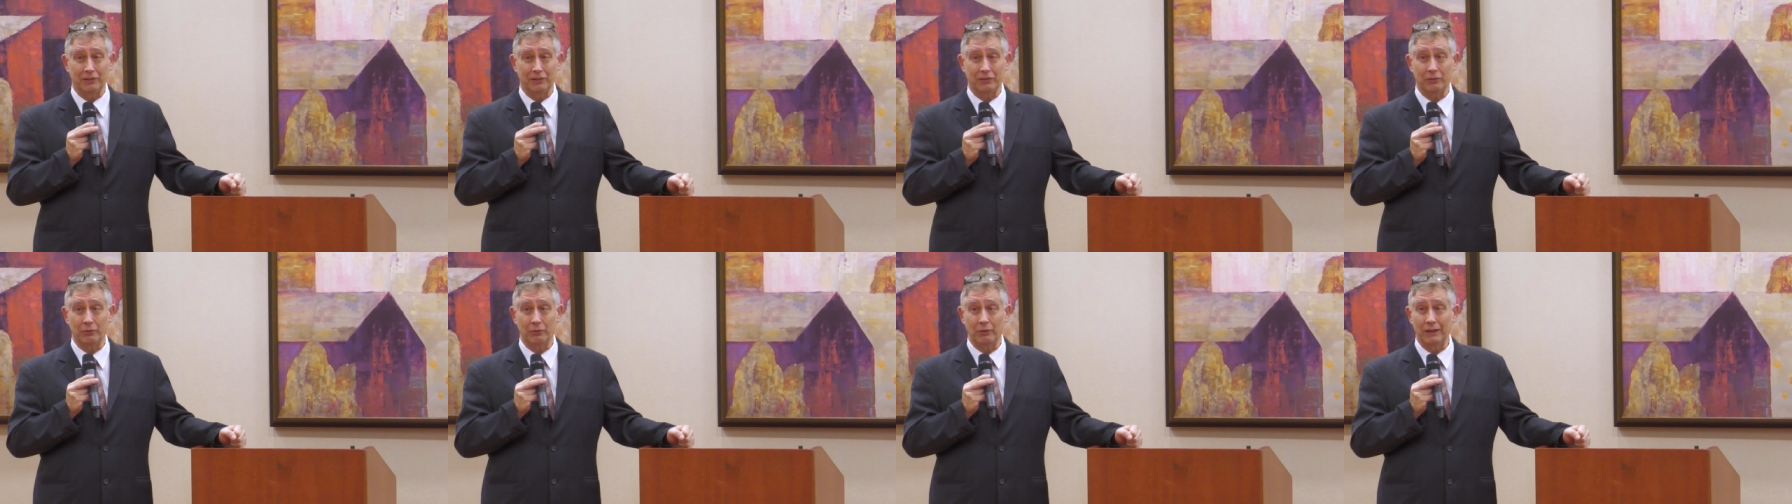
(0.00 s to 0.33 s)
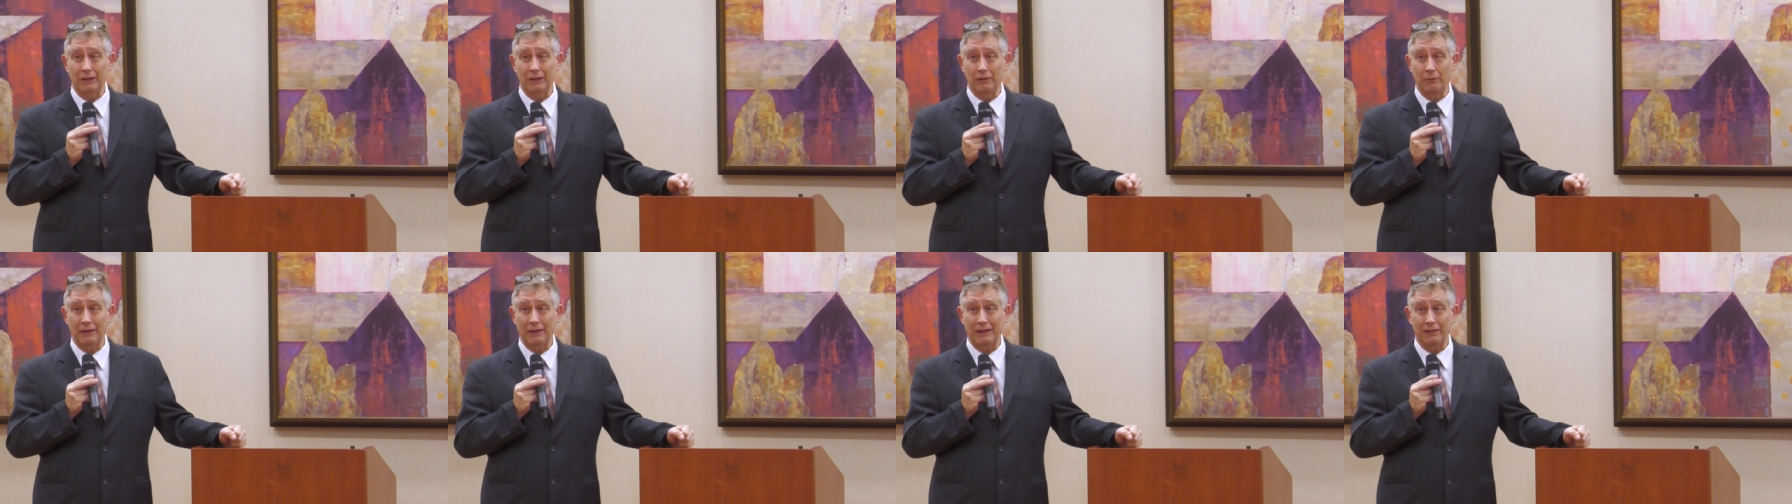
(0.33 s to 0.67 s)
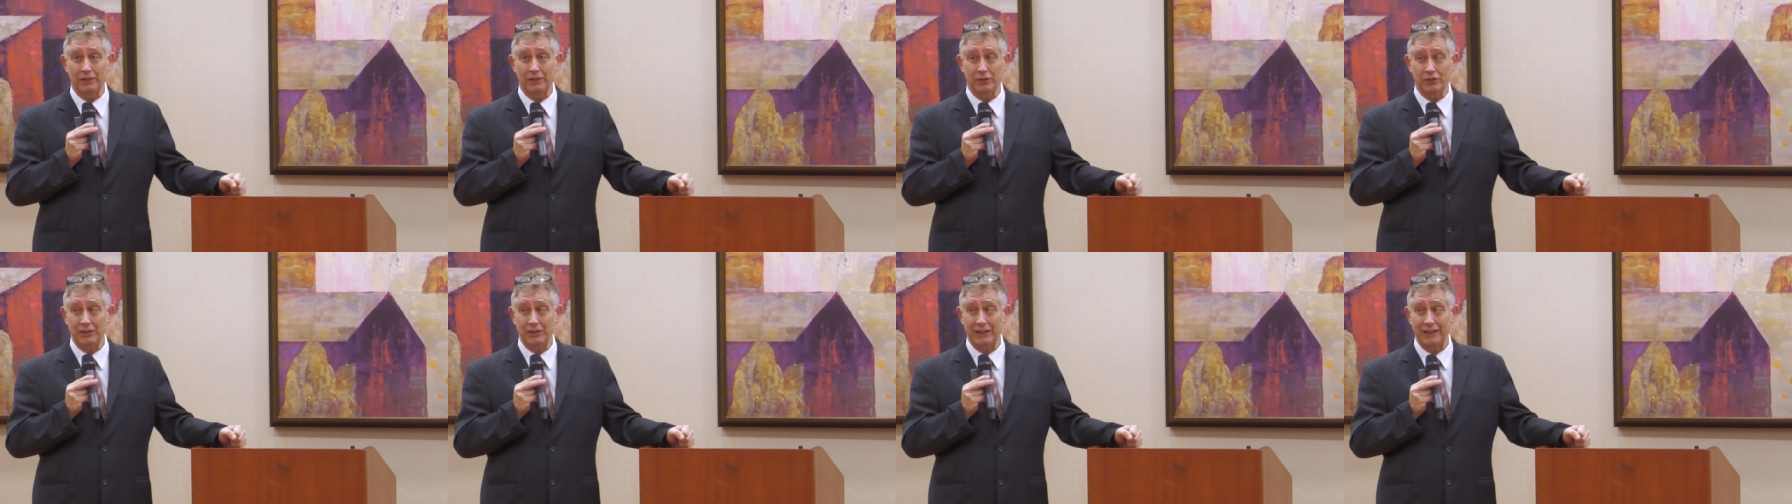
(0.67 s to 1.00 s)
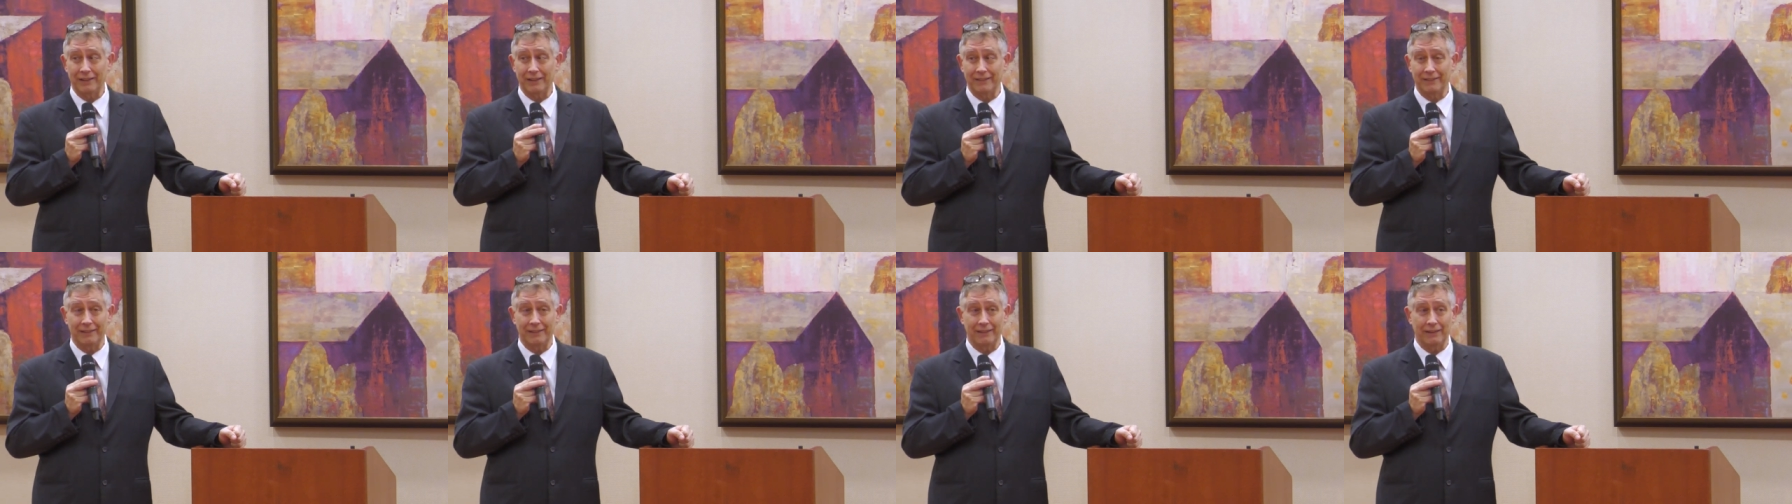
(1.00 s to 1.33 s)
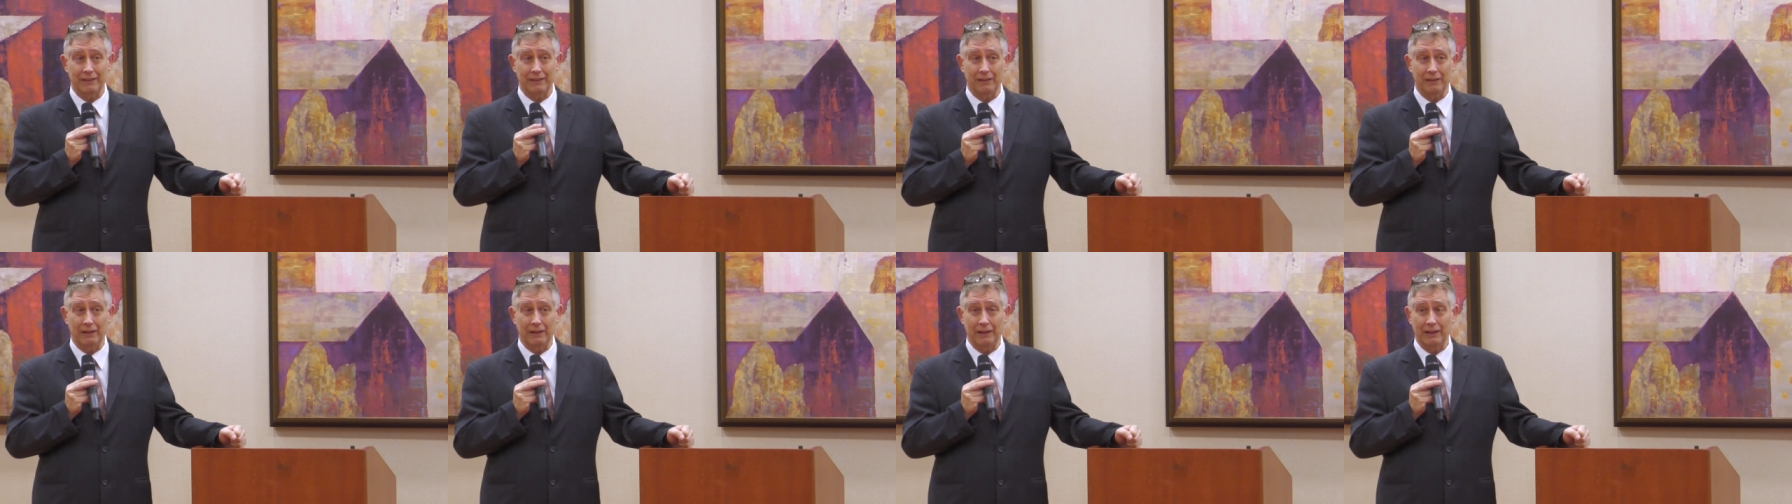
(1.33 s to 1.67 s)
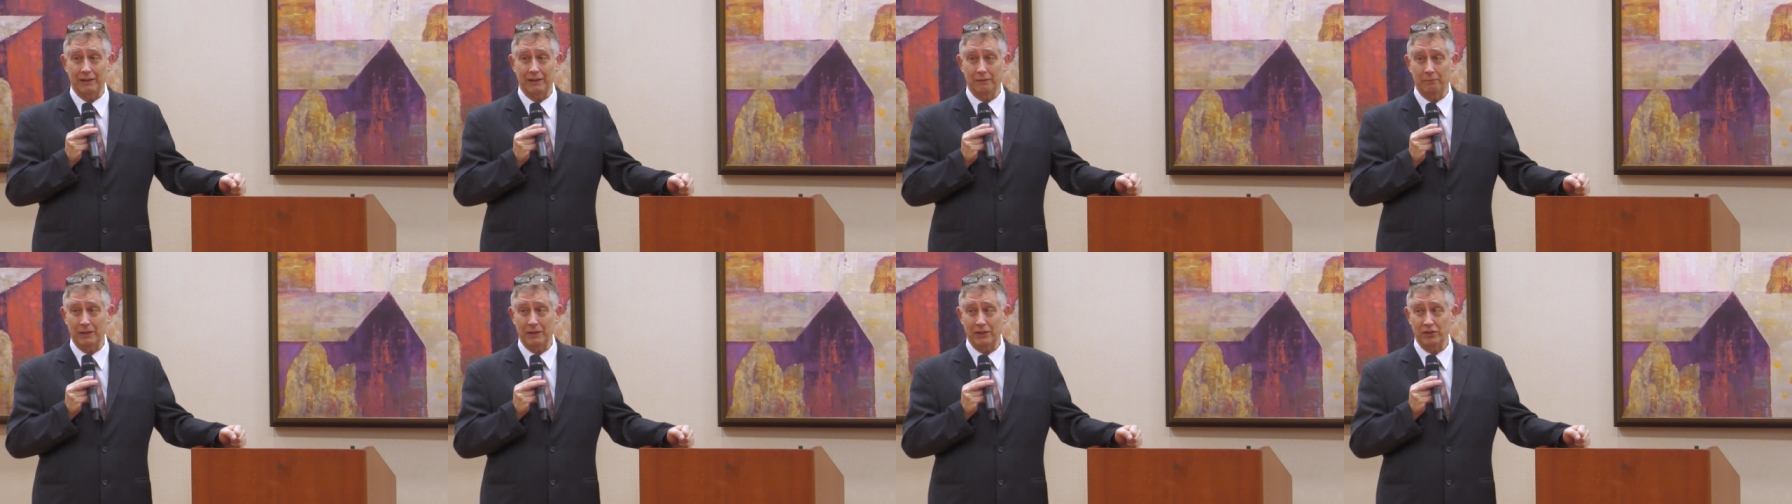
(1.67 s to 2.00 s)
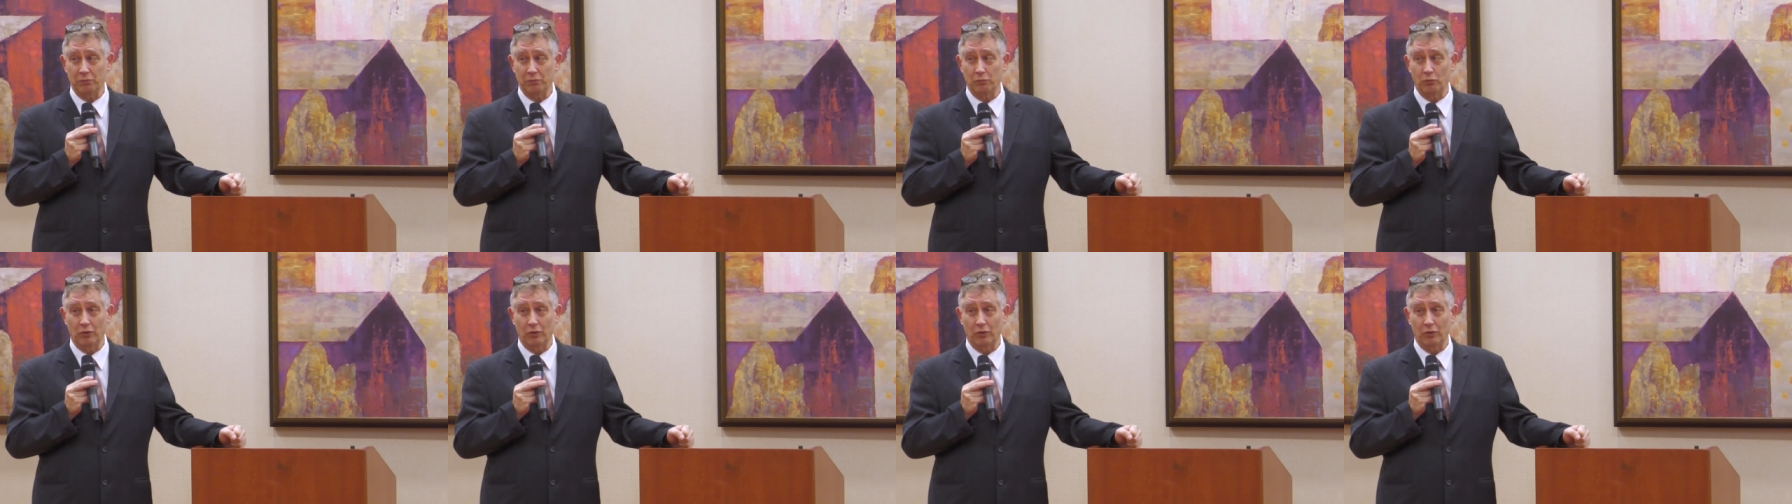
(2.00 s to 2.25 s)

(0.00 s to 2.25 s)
you're throwing away your chance at a, at a much